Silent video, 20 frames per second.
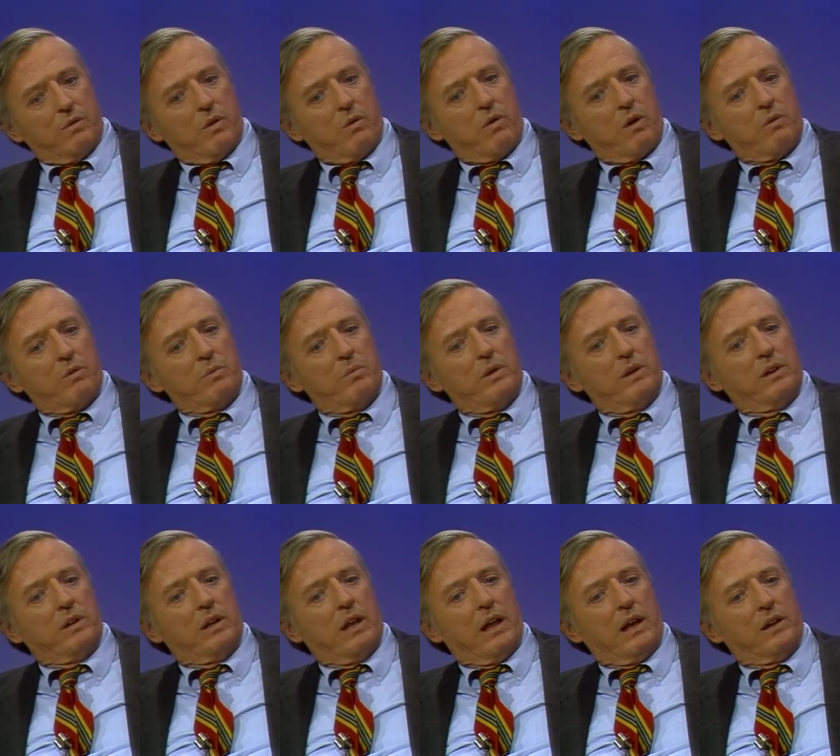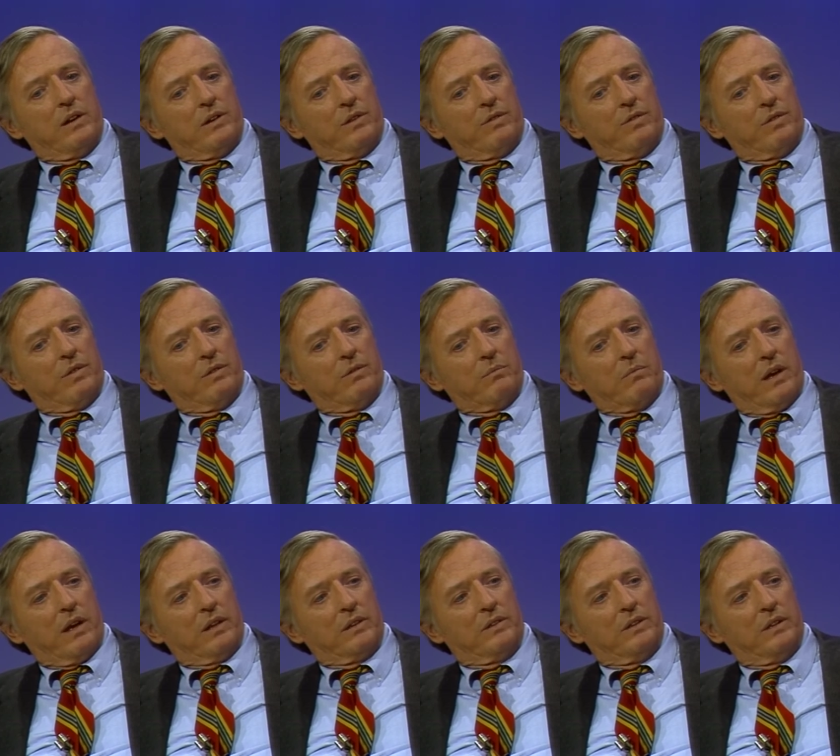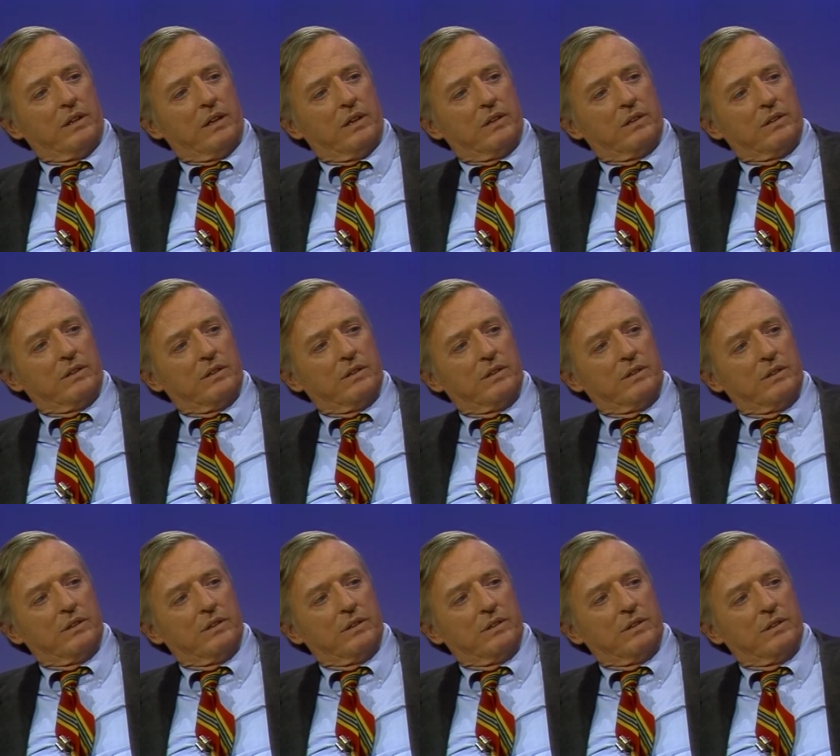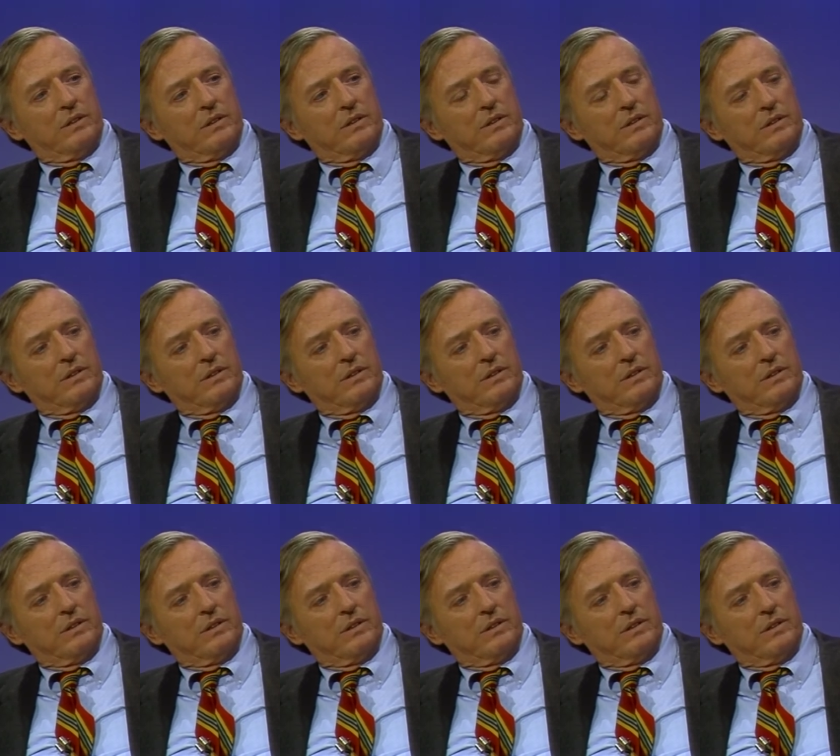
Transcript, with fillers: well, what would be an analogy for a magazine editor? A magazine